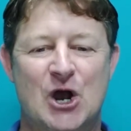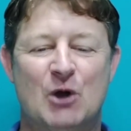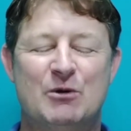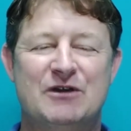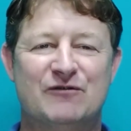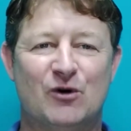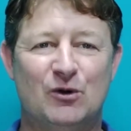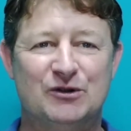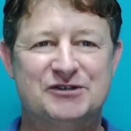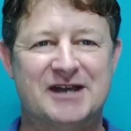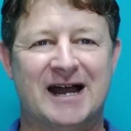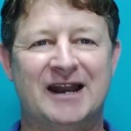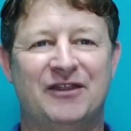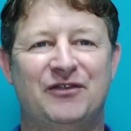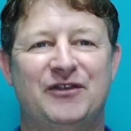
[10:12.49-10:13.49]
We've all
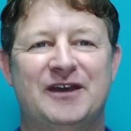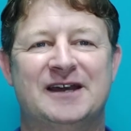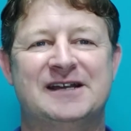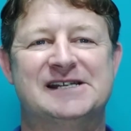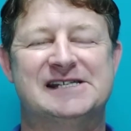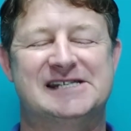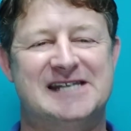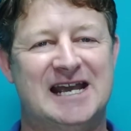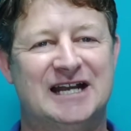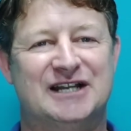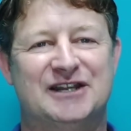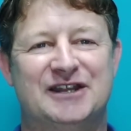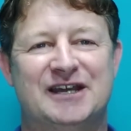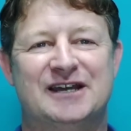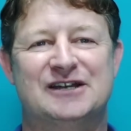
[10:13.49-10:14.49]
done things,
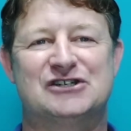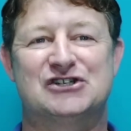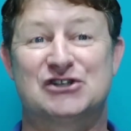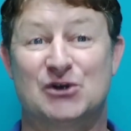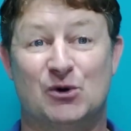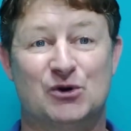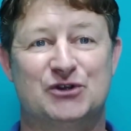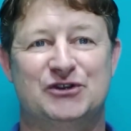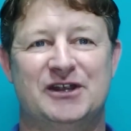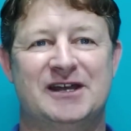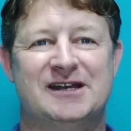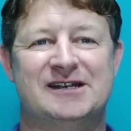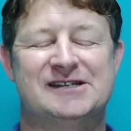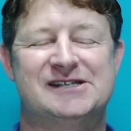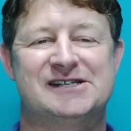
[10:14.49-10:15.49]
said things, thought
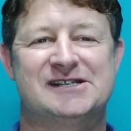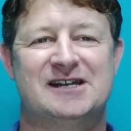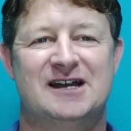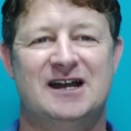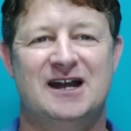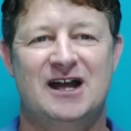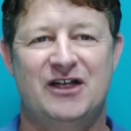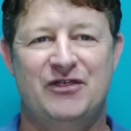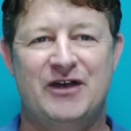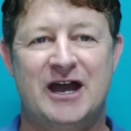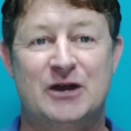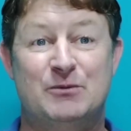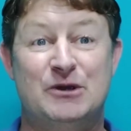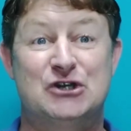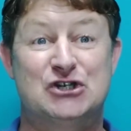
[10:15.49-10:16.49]
things
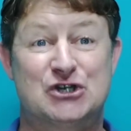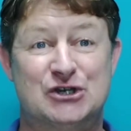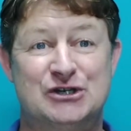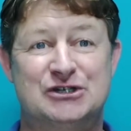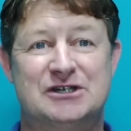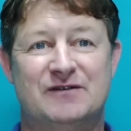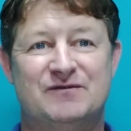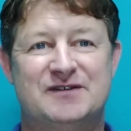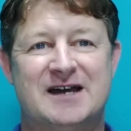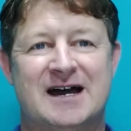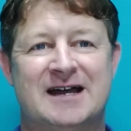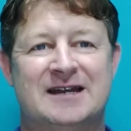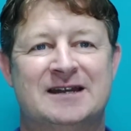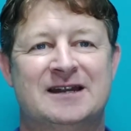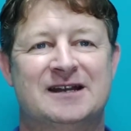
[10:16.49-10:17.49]
that we shouldn't have
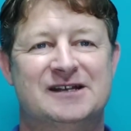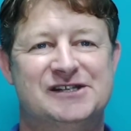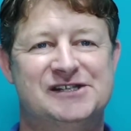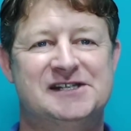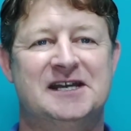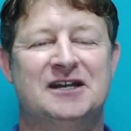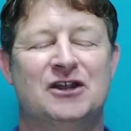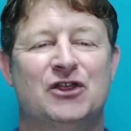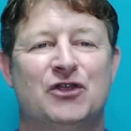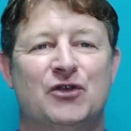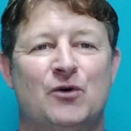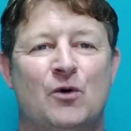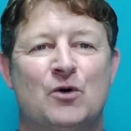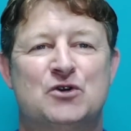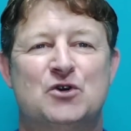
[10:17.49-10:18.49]
done, said and
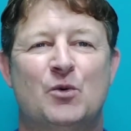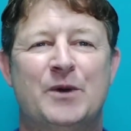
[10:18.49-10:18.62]
thought.